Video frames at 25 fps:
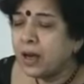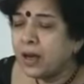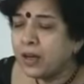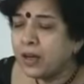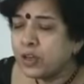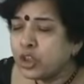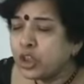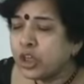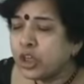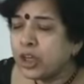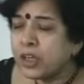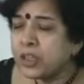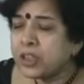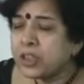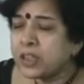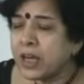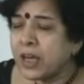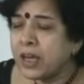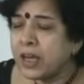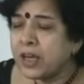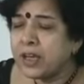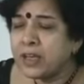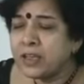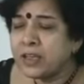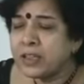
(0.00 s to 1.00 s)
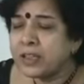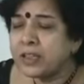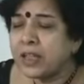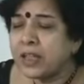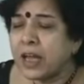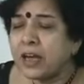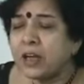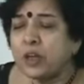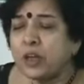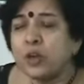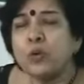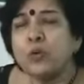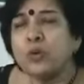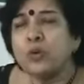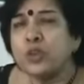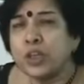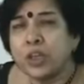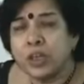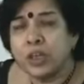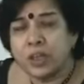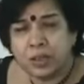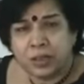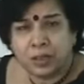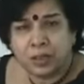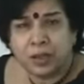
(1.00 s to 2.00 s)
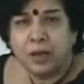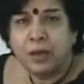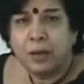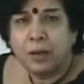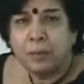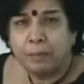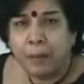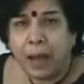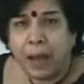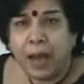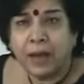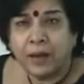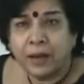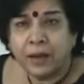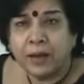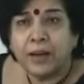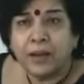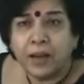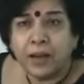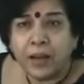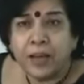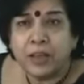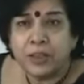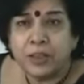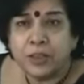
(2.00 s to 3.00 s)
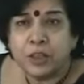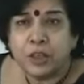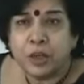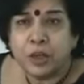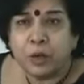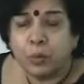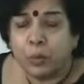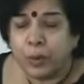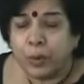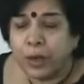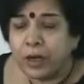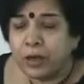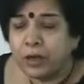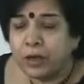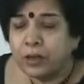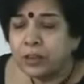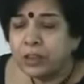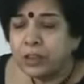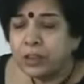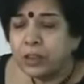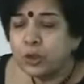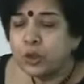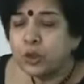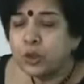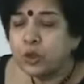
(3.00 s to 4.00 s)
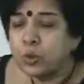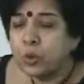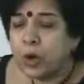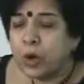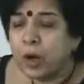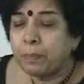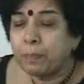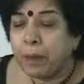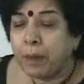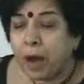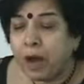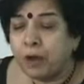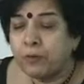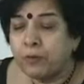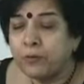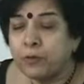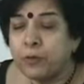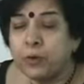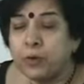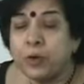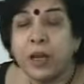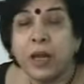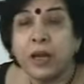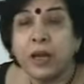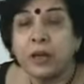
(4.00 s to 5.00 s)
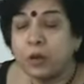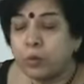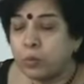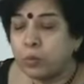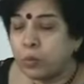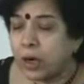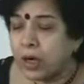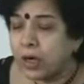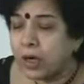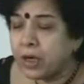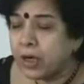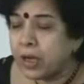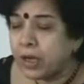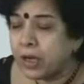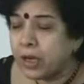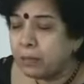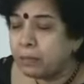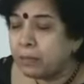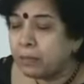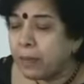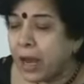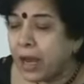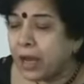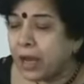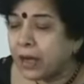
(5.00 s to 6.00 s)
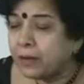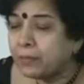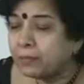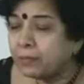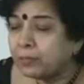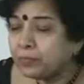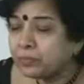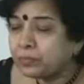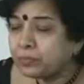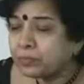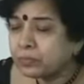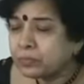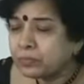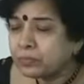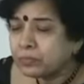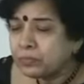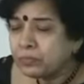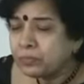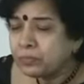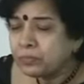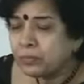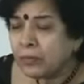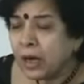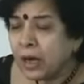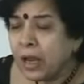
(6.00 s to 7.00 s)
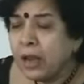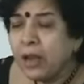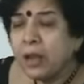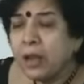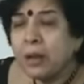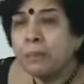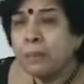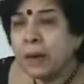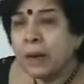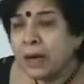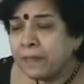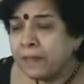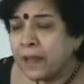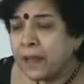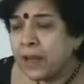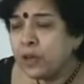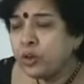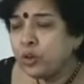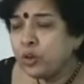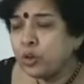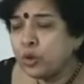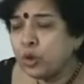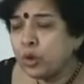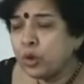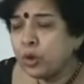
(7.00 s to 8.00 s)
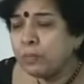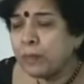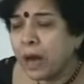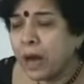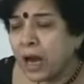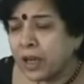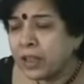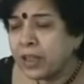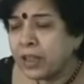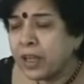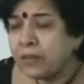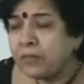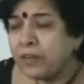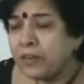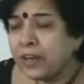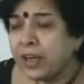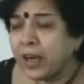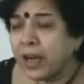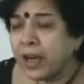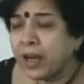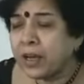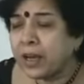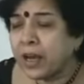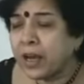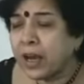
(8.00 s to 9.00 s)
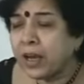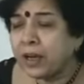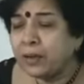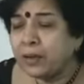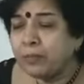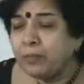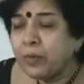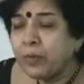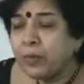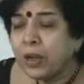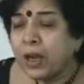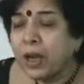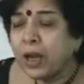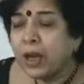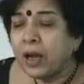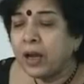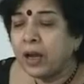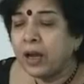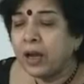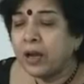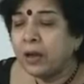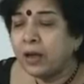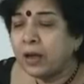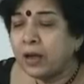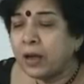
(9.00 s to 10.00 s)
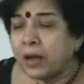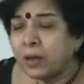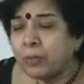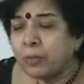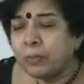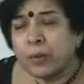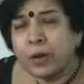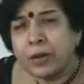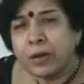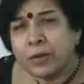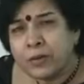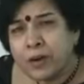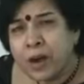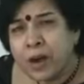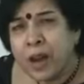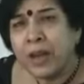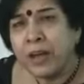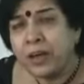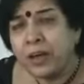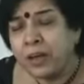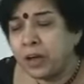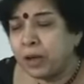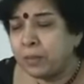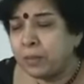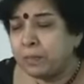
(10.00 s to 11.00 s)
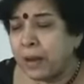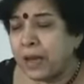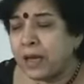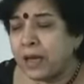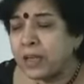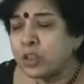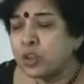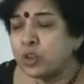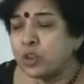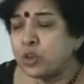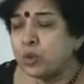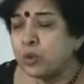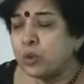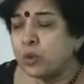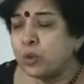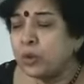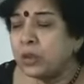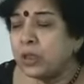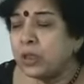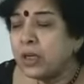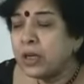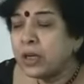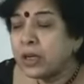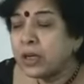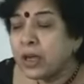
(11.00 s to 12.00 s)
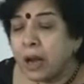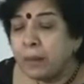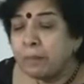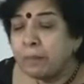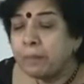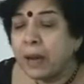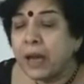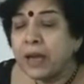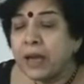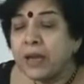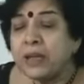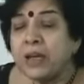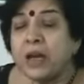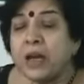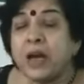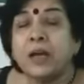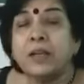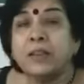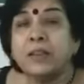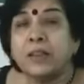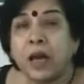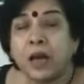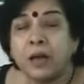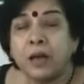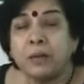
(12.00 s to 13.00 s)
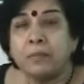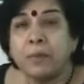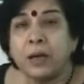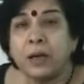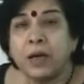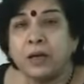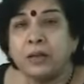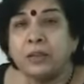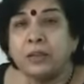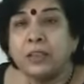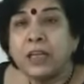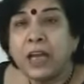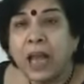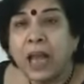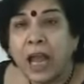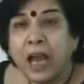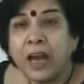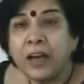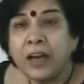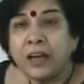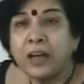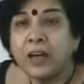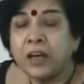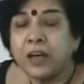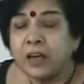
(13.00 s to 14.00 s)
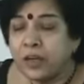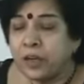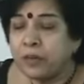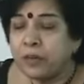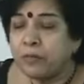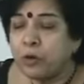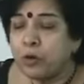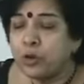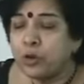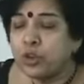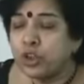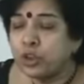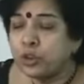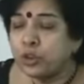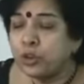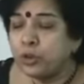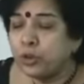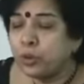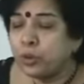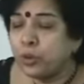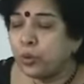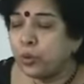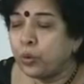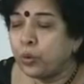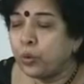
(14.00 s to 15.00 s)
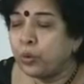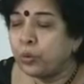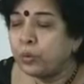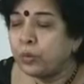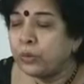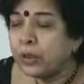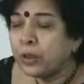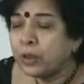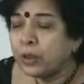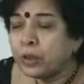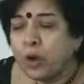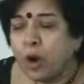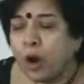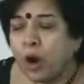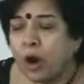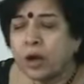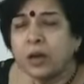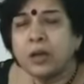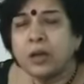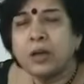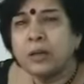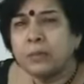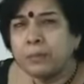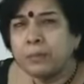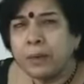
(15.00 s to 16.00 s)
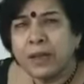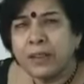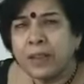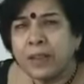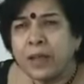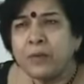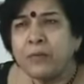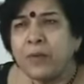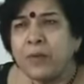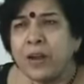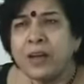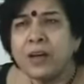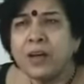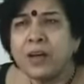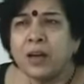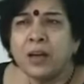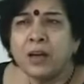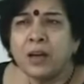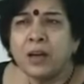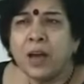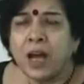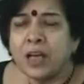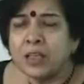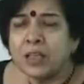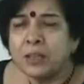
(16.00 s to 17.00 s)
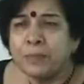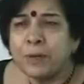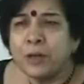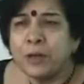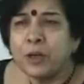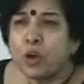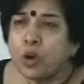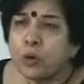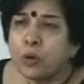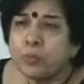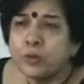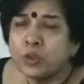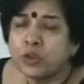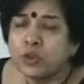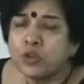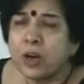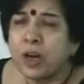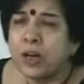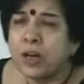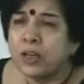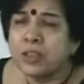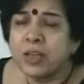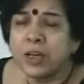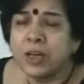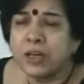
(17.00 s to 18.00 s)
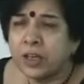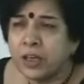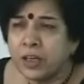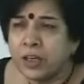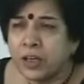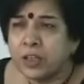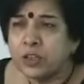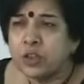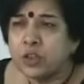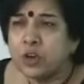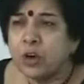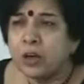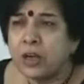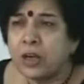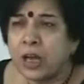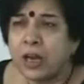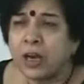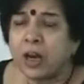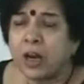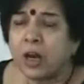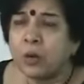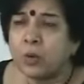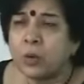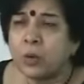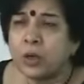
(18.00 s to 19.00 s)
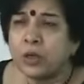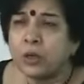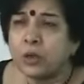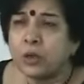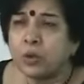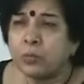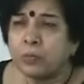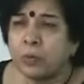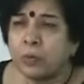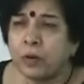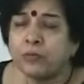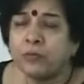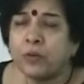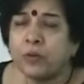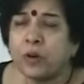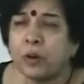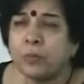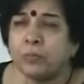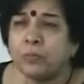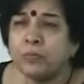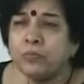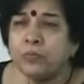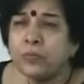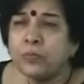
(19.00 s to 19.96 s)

she says that you know she is married against her will to a powerful and a worldly man but then you know mahadevi akka uh, um, tried her best to combine her dharma and her devotion to God. But then when her husband obstructs and he does not allow her to perform